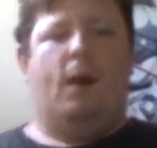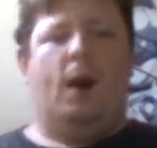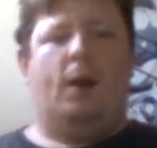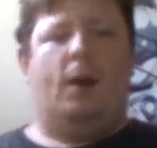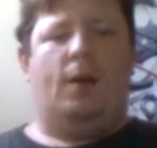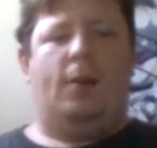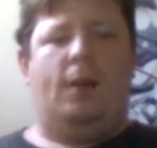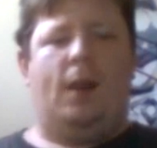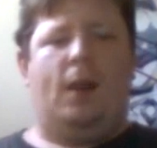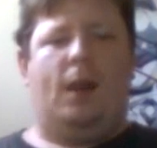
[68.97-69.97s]
Another
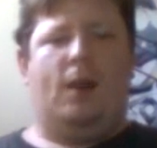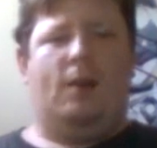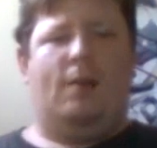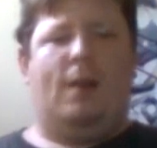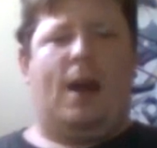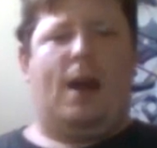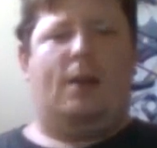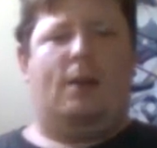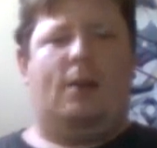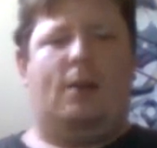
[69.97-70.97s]
thing is
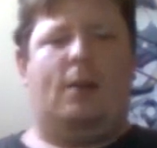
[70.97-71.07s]
that